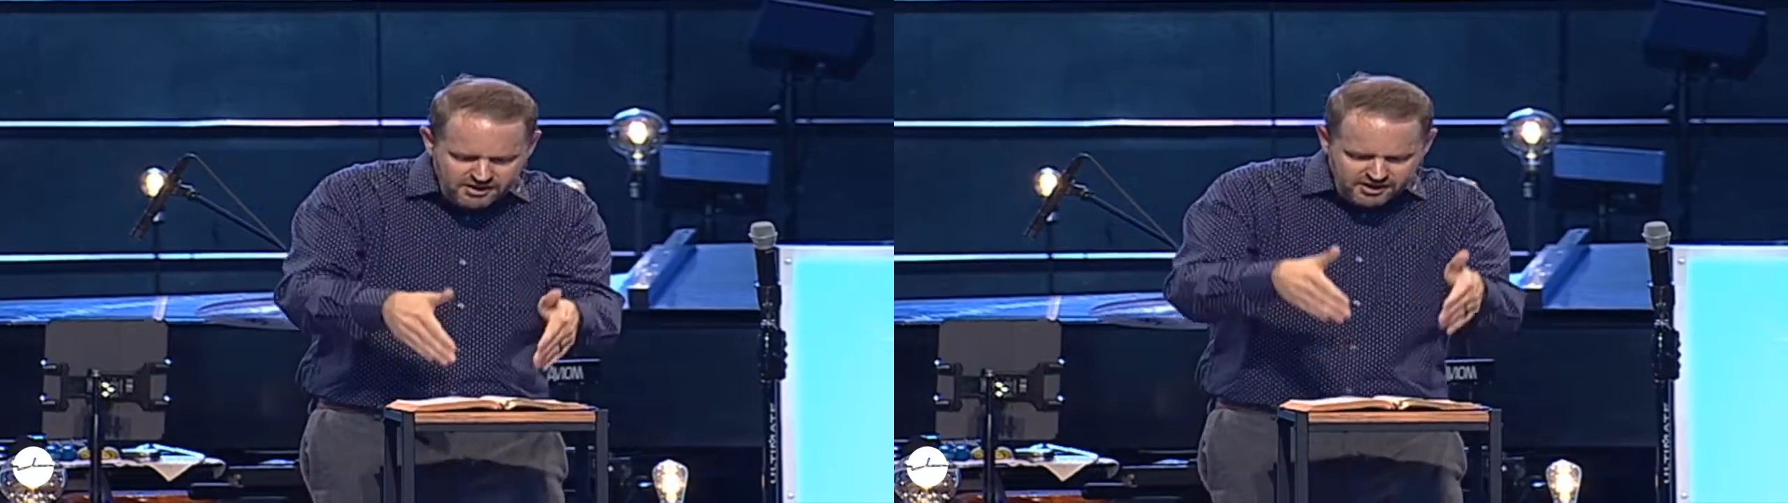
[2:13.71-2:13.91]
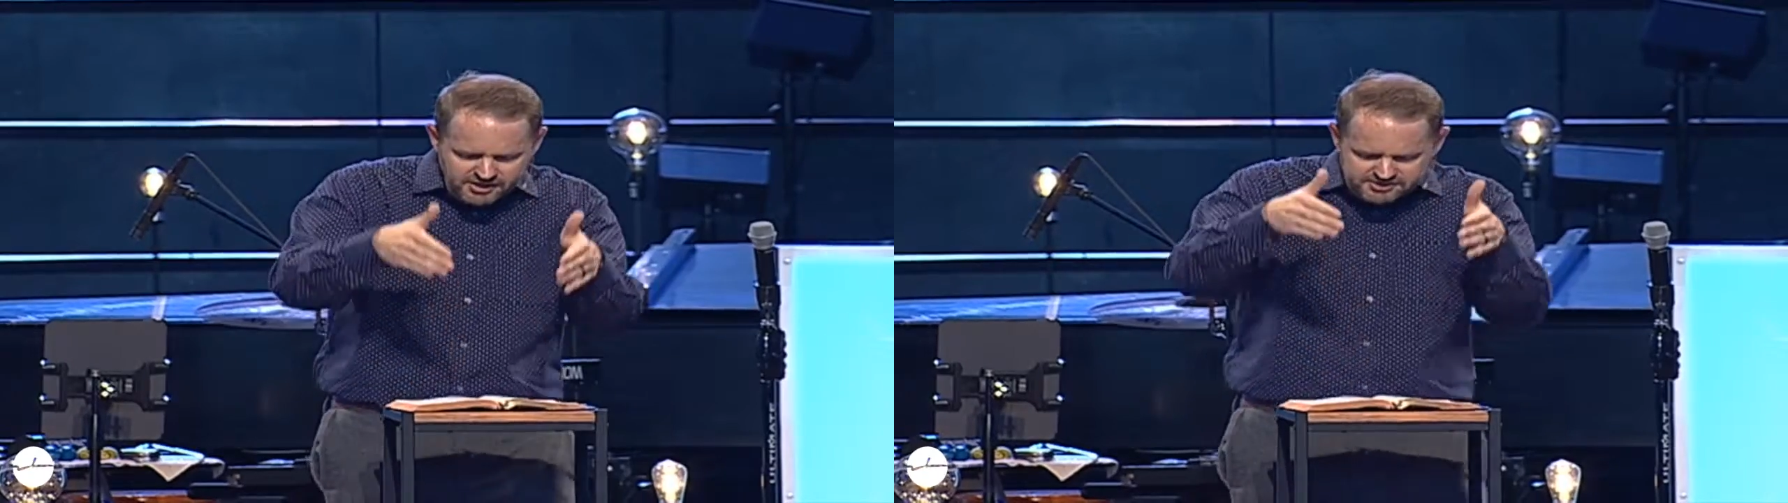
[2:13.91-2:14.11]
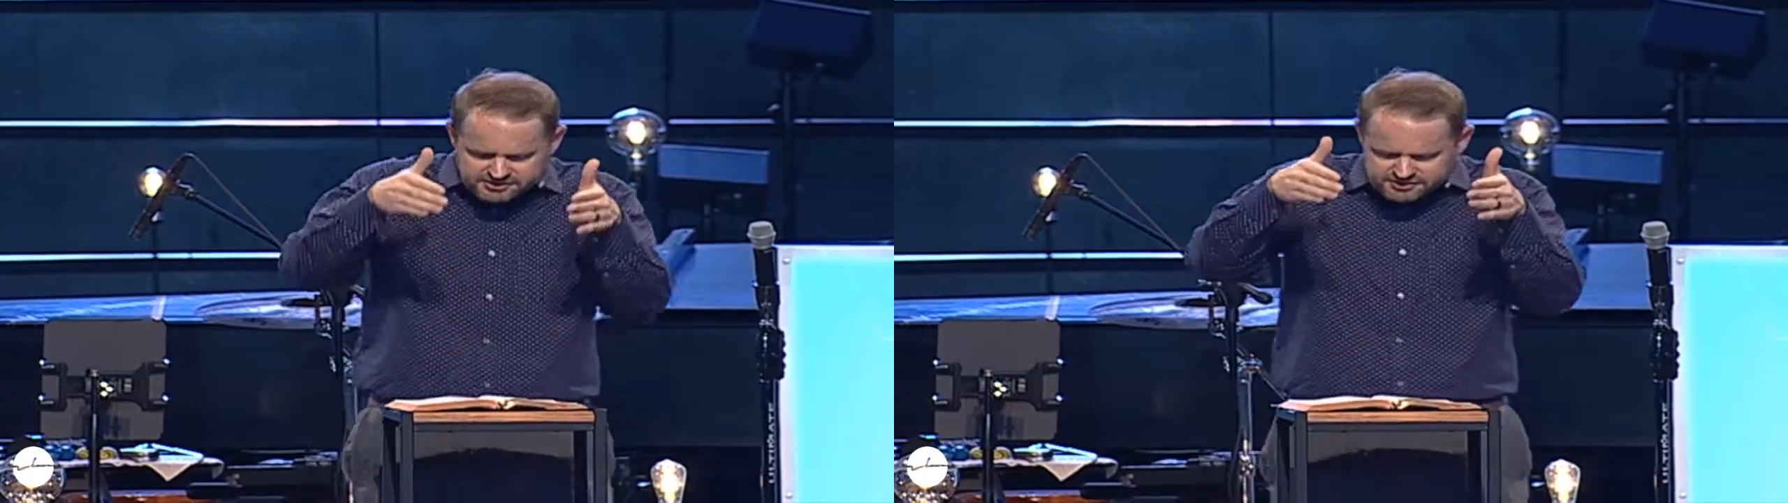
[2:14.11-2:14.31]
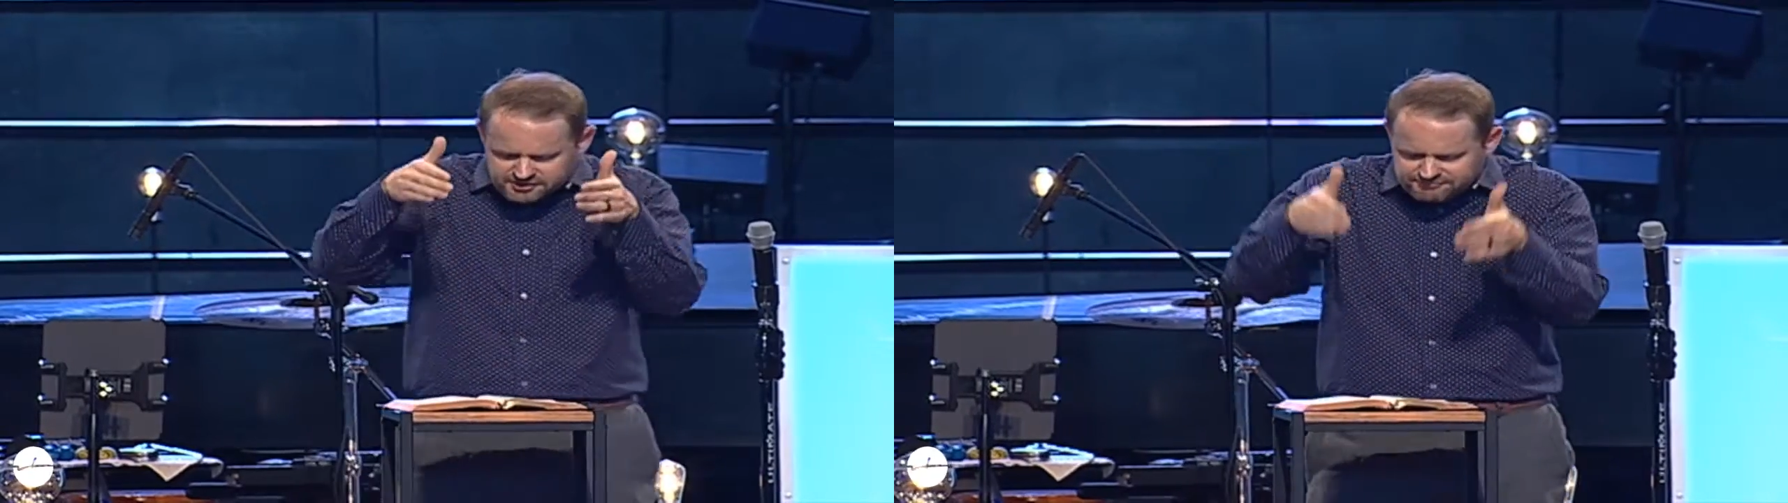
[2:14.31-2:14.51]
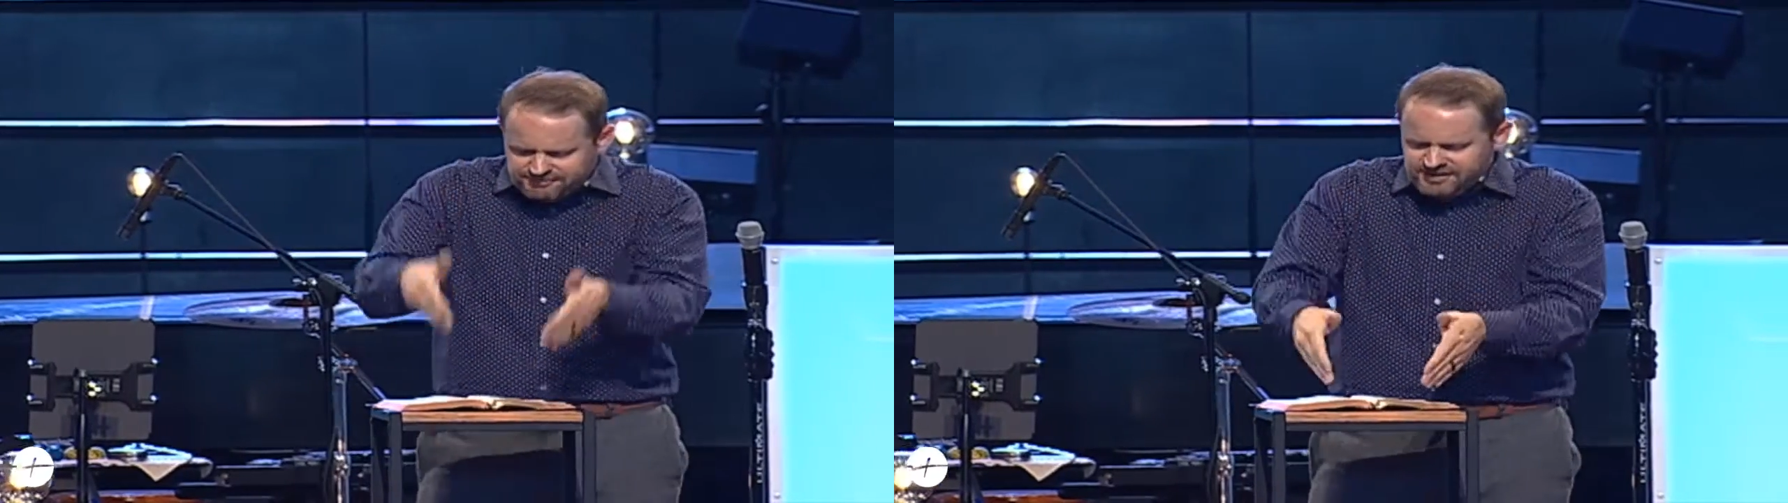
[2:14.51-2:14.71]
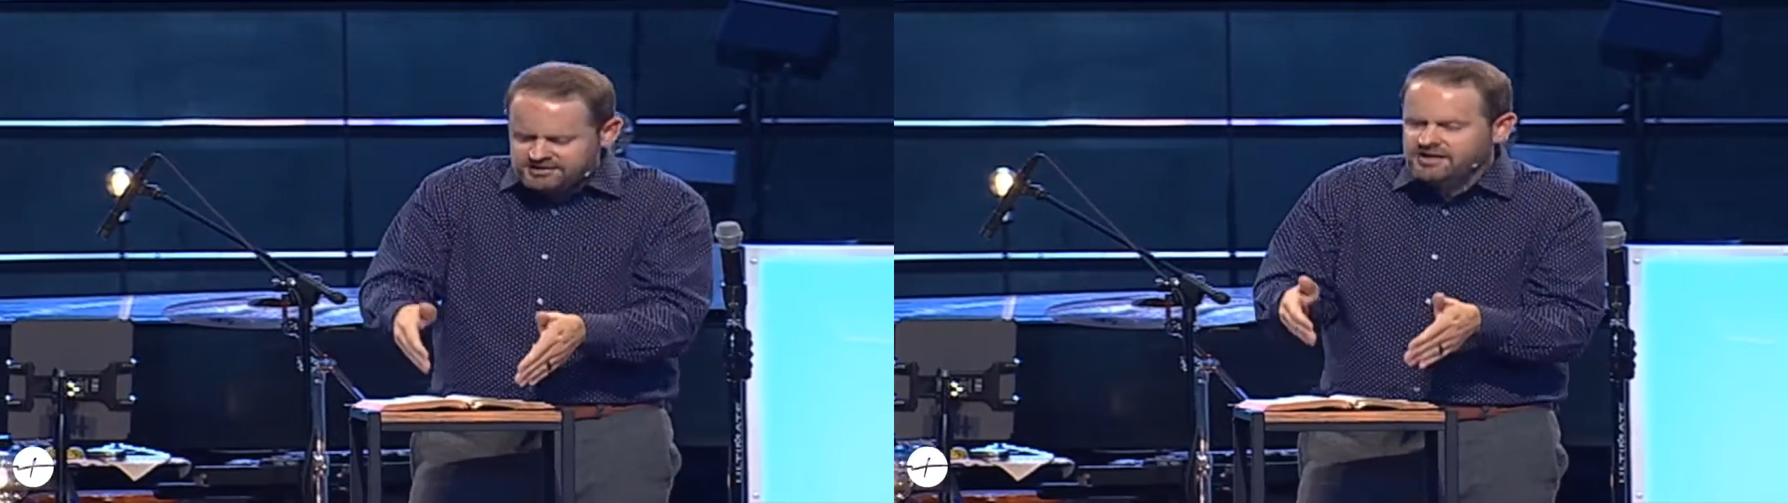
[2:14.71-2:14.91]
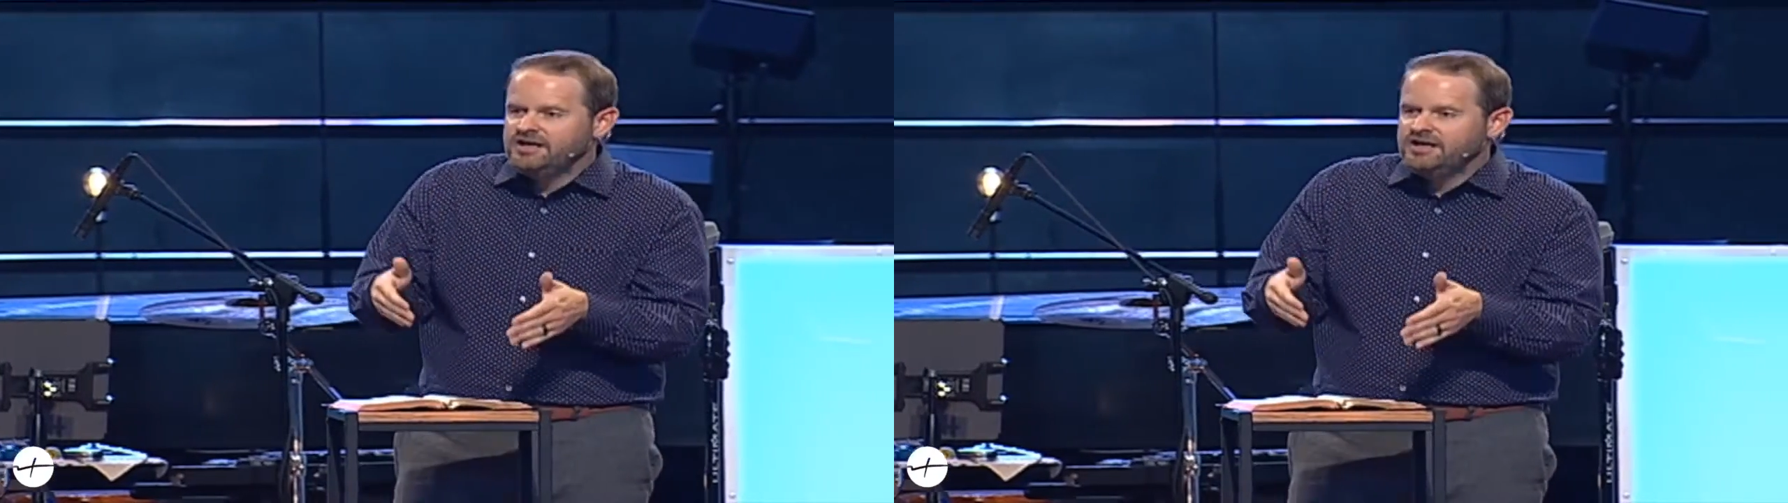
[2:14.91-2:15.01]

and is this an event?